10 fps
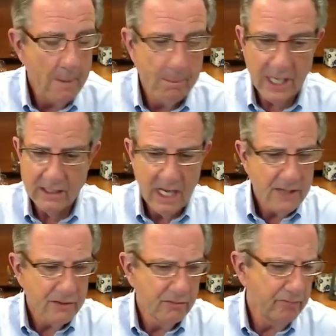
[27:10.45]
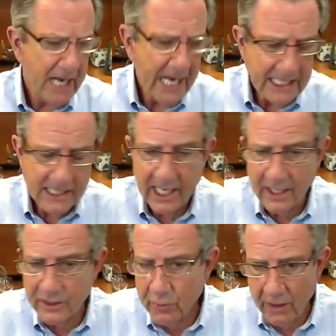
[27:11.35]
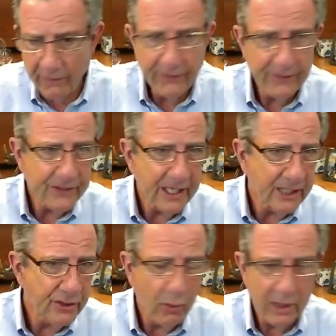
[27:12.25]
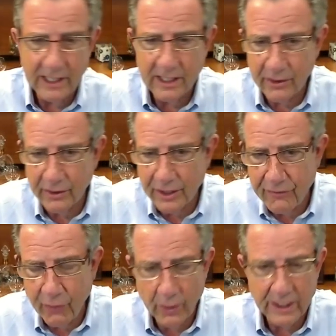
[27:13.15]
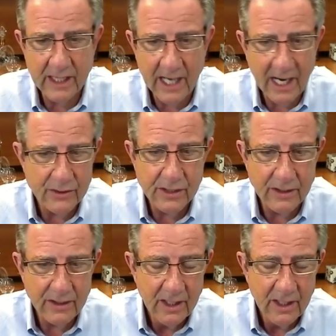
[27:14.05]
but 8, 10, 12, 15, 20, 30, 40,000.